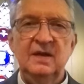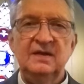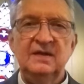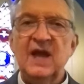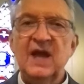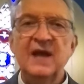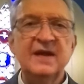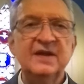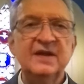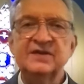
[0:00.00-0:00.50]

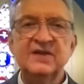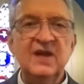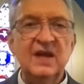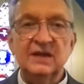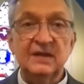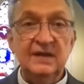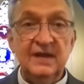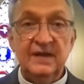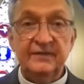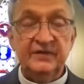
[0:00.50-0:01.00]
God has
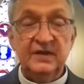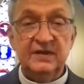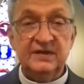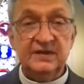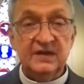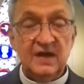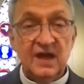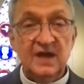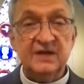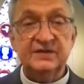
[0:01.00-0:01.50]
not left it
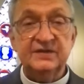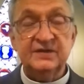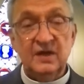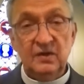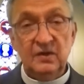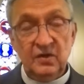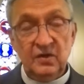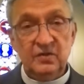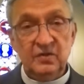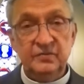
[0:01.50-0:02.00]
to us
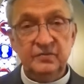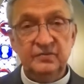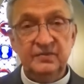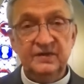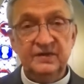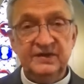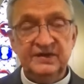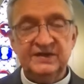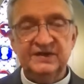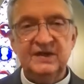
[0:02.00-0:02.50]
alone
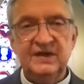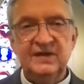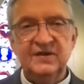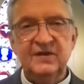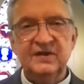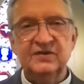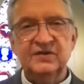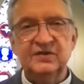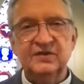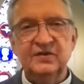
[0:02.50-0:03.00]
to see
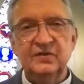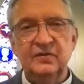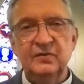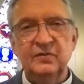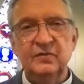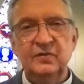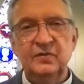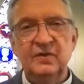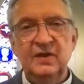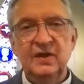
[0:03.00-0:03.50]
this
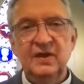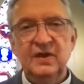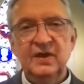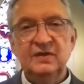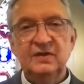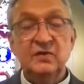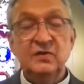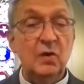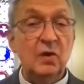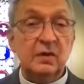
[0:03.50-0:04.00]
through,
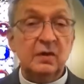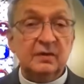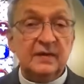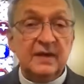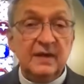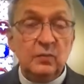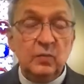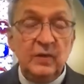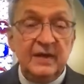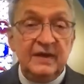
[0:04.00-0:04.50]
nor
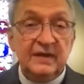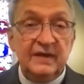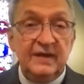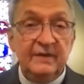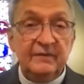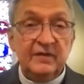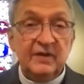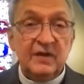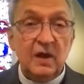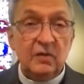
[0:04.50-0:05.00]
can we
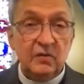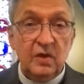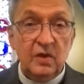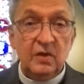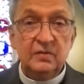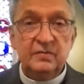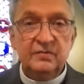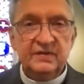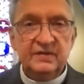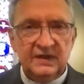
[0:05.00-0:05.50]
leave it
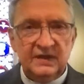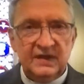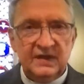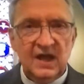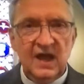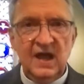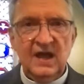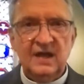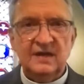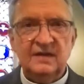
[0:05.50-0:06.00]
alone to
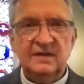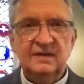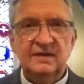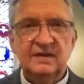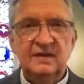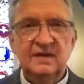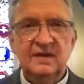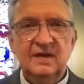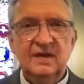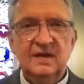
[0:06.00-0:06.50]
God.
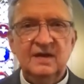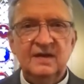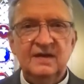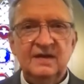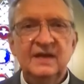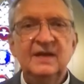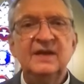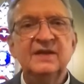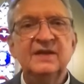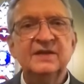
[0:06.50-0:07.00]

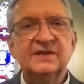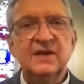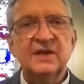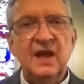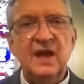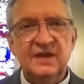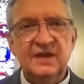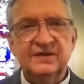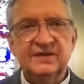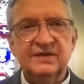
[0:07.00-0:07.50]
It is
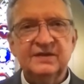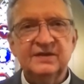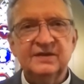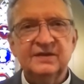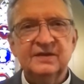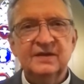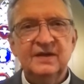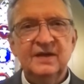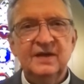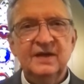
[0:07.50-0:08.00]

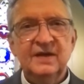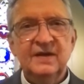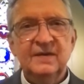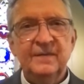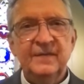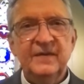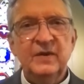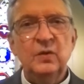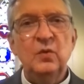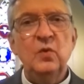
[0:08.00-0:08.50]
us
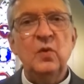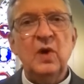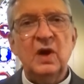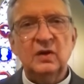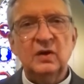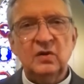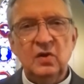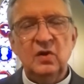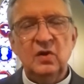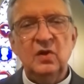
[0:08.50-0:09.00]
who are
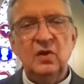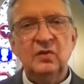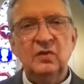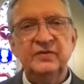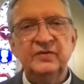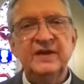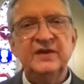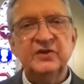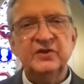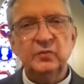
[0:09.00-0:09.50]

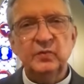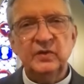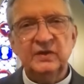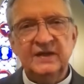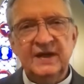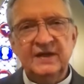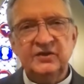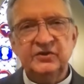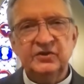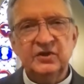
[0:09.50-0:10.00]
called into
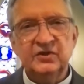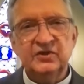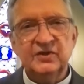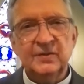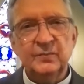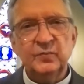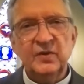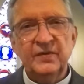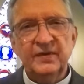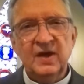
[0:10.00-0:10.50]

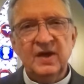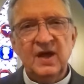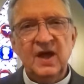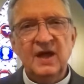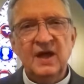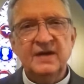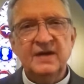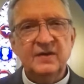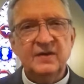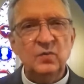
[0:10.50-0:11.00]
relationship with
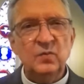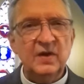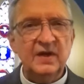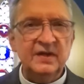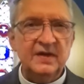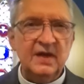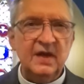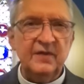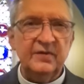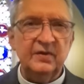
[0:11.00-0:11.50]
God and one
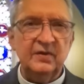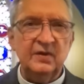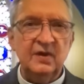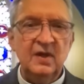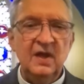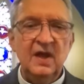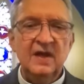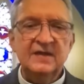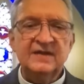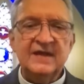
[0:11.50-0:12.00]
another
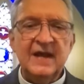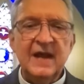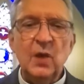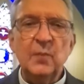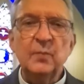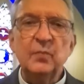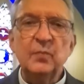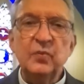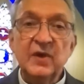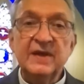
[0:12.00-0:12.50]
to
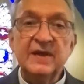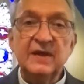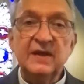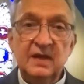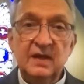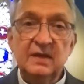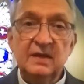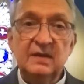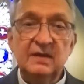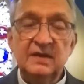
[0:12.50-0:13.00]
help bring
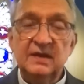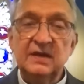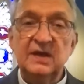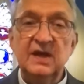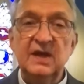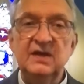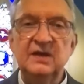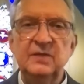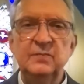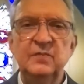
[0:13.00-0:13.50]
in the
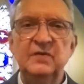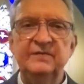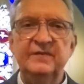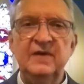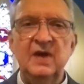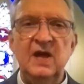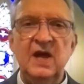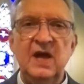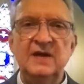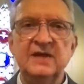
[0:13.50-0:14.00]
kingdom of
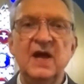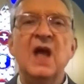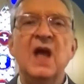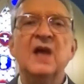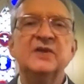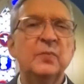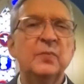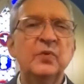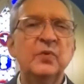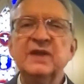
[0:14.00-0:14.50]
God,
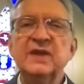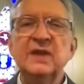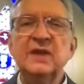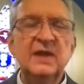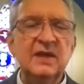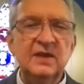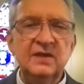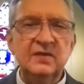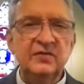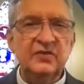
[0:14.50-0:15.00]
to bring
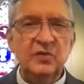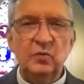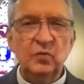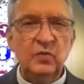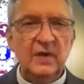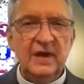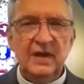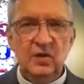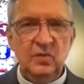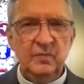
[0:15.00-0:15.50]
in the
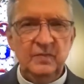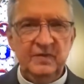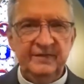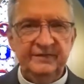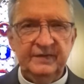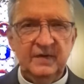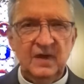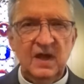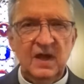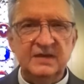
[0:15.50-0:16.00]
realm
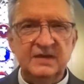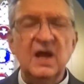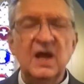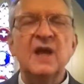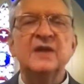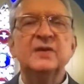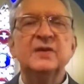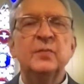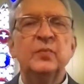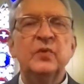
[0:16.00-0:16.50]
of God,
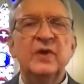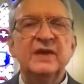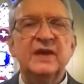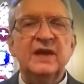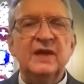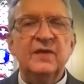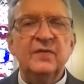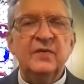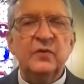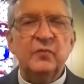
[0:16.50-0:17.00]
to bring
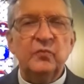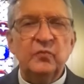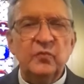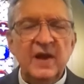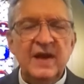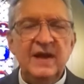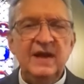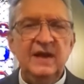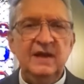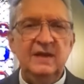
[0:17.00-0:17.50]
in the
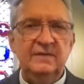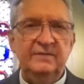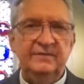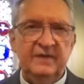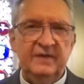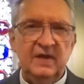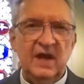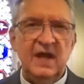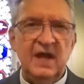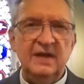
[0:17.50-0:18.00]
reign of
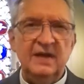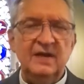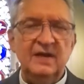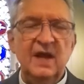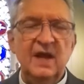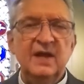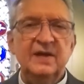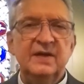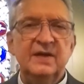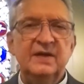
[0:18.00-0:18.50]
God,
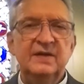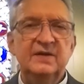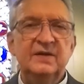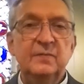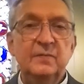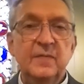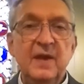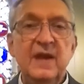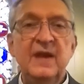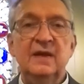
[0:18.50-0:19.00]
to
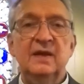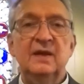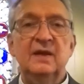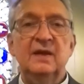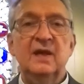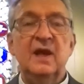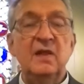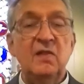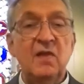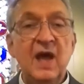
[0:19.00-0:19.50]
make
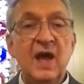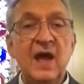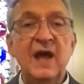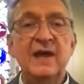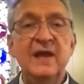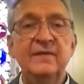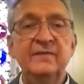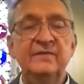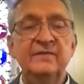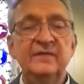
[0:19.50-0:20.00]

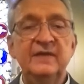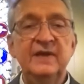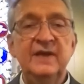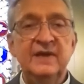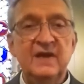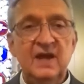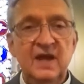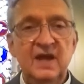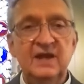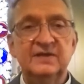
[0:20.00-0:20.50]
alive
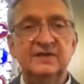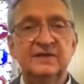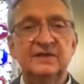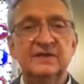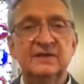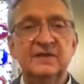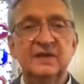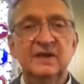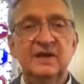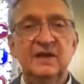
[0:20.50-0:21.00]
in
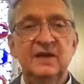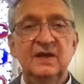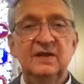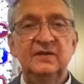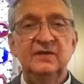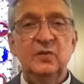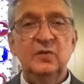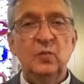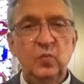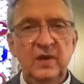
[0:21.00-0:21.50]
us
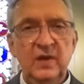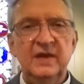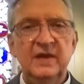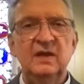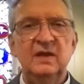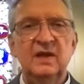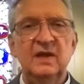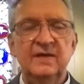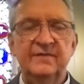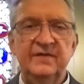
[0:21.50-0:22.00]
the
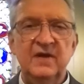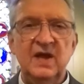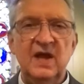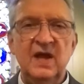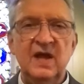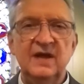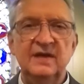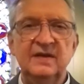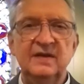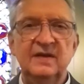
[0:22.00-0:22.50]
will of
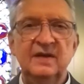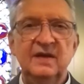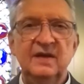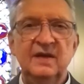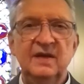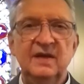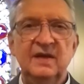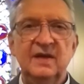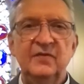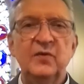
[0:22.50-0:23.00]
God,
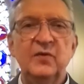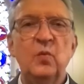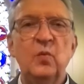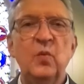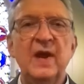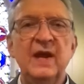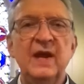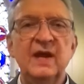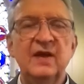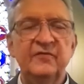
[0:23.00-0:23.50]
the
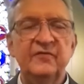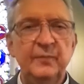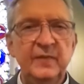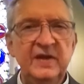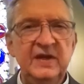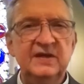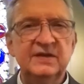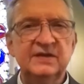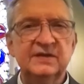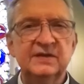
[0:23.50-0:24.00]
way of
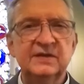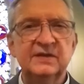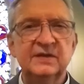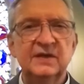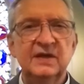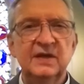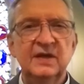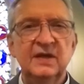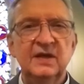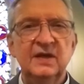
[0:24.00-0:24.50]
peace,
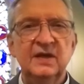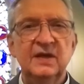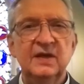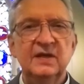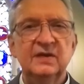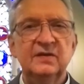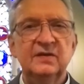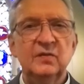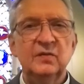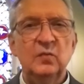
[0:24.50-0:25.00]

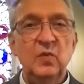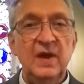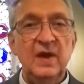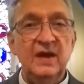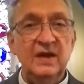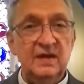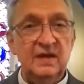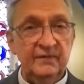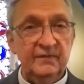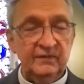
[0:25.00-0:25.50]
the
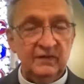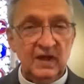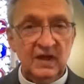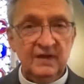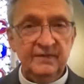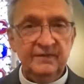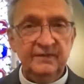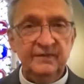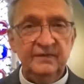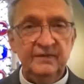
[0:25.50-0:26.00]
way of
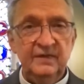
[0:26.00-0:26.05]
love,